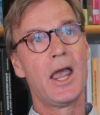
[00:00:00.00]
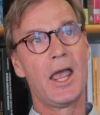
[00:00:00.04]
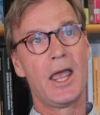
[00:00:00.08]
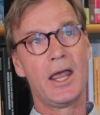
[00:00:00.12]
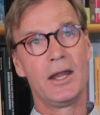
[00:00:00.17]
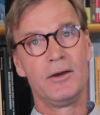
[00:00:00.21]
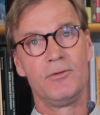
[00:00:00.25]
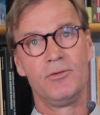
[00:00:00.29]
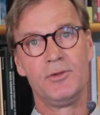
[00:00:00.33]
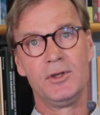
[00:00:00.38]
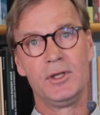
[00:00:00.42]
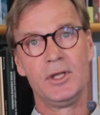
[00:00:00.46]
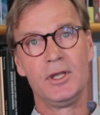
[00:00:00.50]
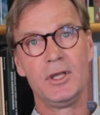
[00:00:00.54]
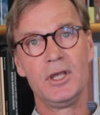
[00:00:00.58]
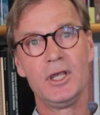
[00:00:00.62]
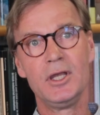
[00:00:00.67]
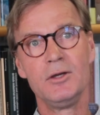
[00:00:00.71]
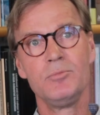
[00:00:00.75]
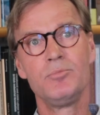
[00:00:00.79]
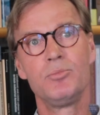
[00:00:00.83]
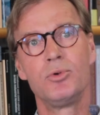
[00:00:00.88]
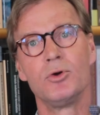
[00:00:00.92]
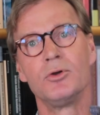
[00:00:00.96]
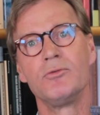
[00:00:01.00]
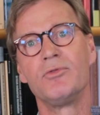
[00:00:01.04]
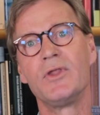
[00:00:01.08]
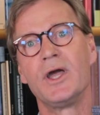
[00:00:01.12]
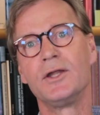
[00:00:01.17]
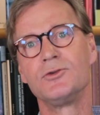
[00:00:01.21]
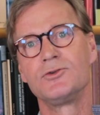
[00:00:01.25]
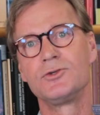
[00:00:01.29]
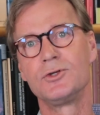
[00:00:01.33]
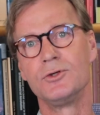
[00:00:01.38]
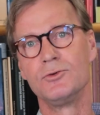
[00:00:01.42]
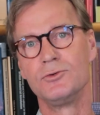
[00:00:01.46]
and the input
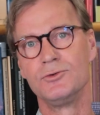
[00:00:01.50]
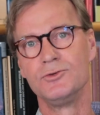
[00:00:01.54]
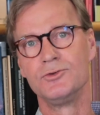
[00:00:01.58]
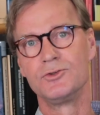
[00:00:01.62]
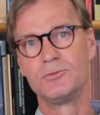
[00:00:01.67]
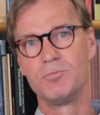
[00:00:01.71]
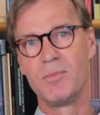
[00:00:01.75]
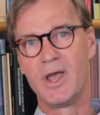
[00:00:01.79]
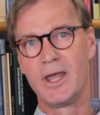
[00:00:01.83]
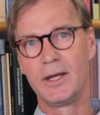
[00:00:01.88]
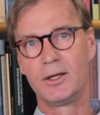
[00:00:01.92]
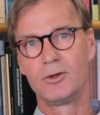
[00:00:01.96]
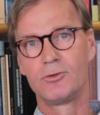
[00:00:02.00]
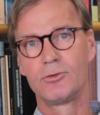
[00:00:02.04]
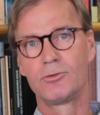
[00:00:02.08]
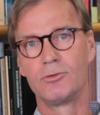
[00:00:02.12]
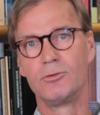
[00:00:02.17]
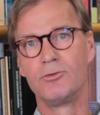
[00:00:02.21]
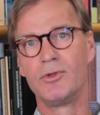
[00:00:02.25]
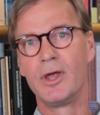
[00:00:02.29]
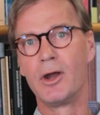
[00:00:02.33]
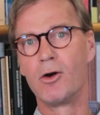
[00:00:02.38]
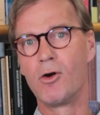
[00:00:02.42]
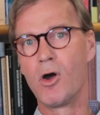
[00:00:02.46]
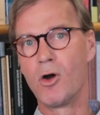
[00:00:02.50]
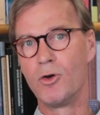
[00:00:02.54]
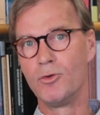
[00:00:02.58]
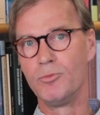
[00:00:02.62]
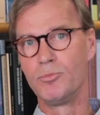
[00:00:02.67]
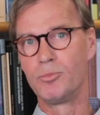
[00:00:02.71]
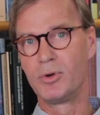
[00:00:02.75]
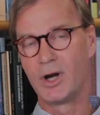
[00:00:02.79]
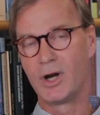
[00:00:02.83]
that students make through their own